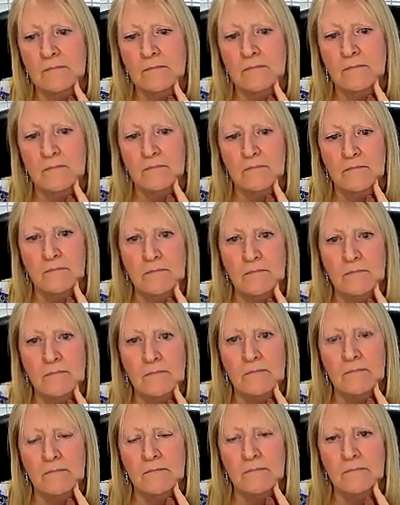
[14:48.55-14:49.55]

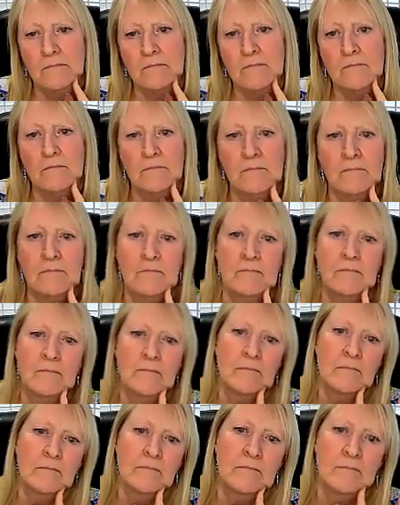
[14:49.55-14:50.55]

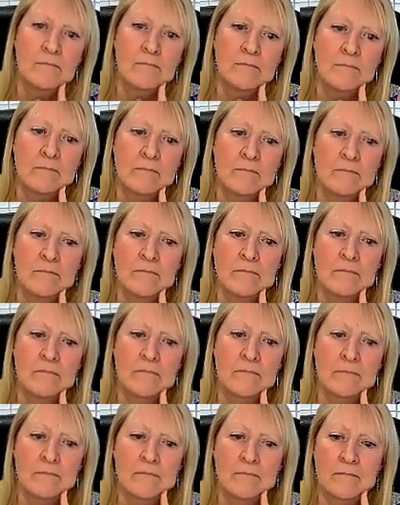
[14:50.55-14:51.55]

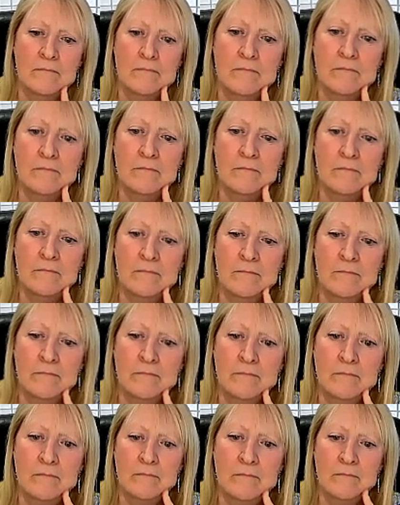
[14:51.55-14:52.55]

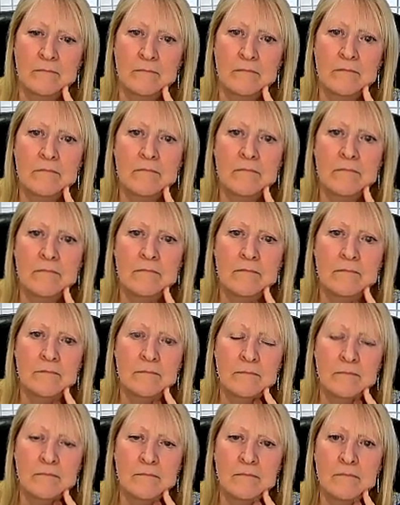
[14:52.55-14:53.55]

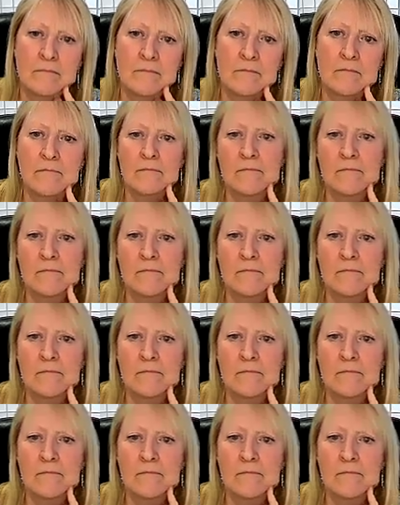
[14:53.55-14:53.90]
(silent)